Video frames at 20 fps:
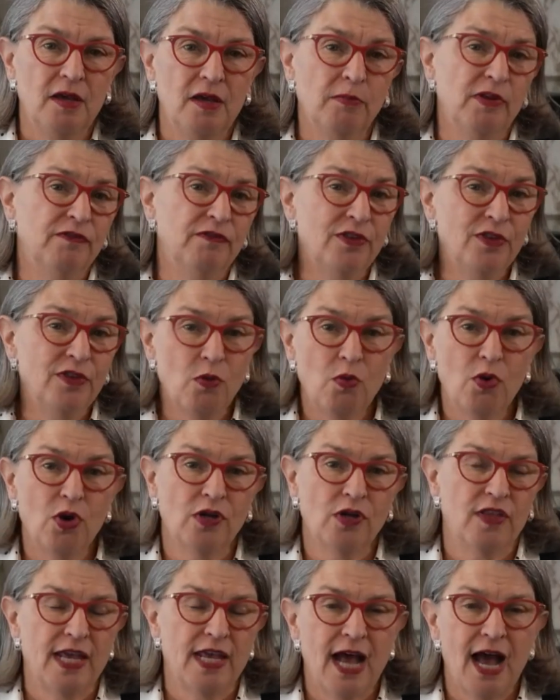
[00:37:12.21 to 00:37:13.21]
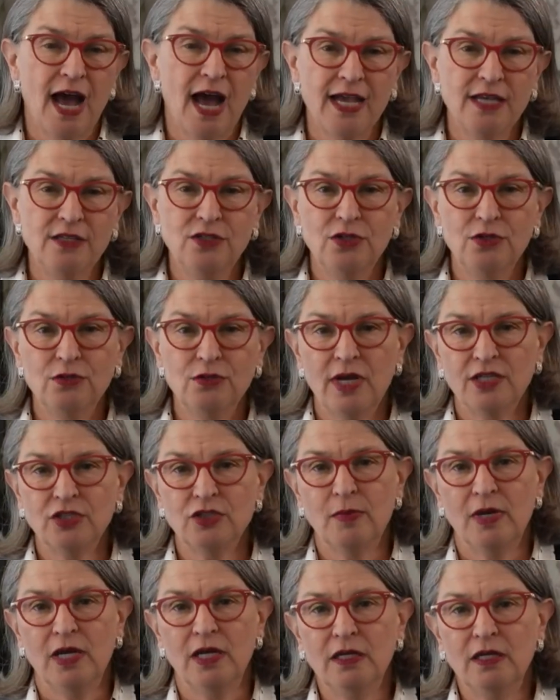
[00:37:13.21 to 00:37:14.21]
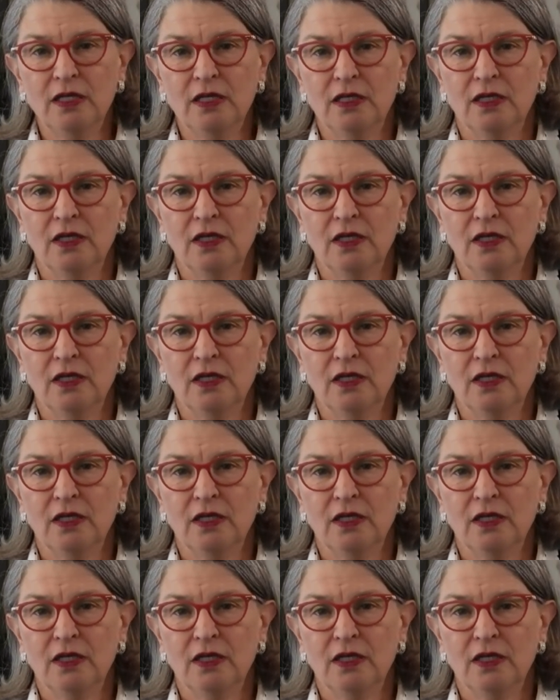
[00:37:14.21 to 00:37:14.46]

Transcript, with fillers: But for the work that I do, Reshma,